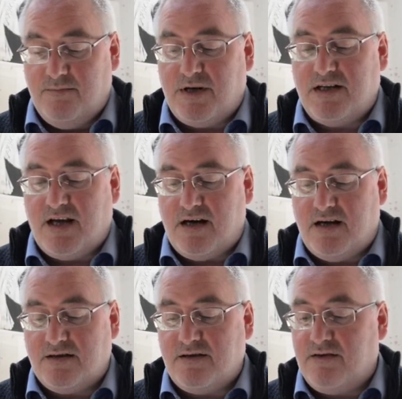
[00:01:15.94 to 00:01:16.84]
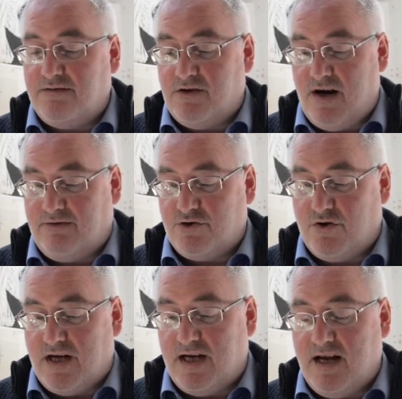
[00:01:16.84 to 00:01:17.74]
But in the heart of the Forever
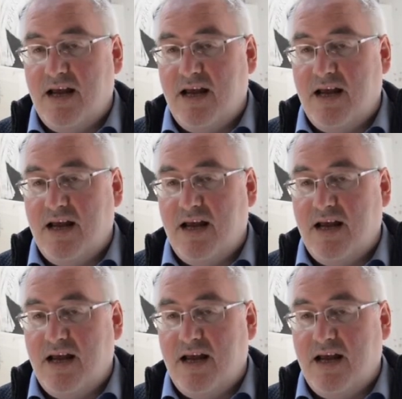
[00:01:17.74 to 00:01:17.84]
Tree,